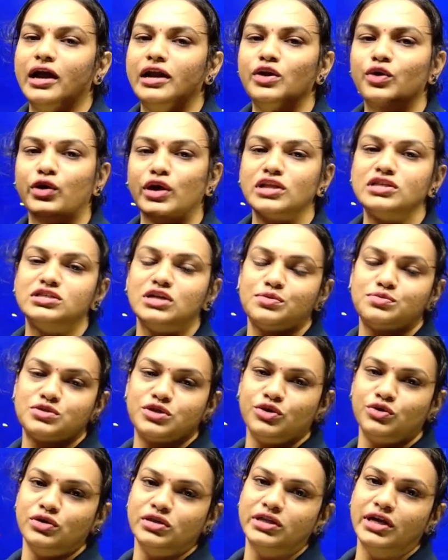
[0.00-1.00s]
and you can
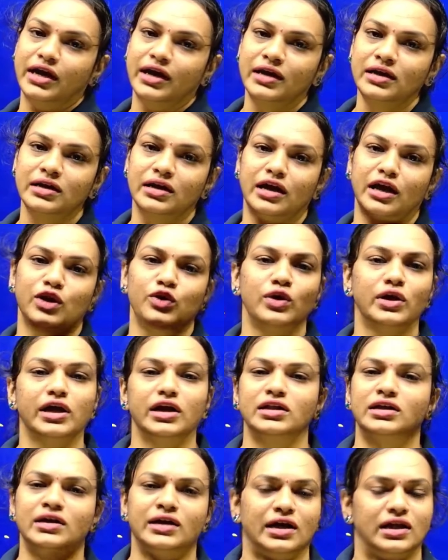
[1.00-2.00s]
substitute that and you will
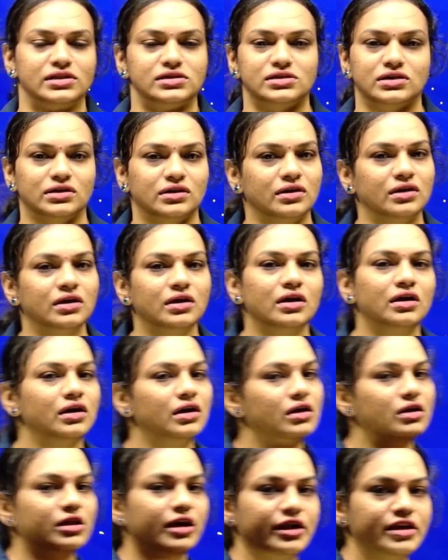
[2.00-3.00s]
get an answer.
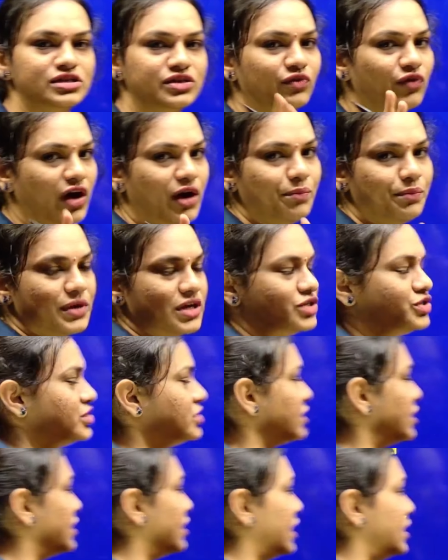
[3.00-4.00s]
That is the one
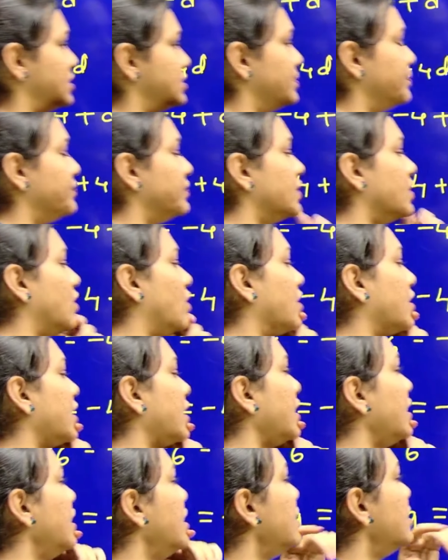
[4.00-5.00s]
procedure, guys.
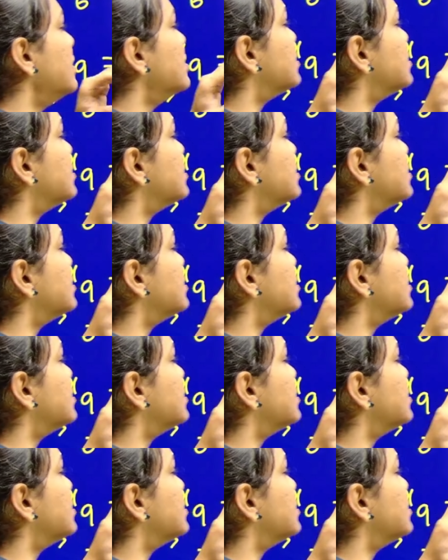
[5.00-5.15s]
Okay.